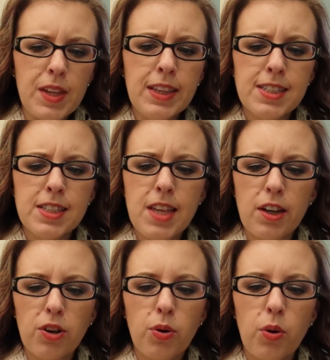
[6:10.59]
And this is
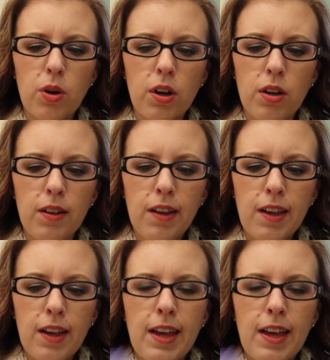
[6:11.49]
like a coral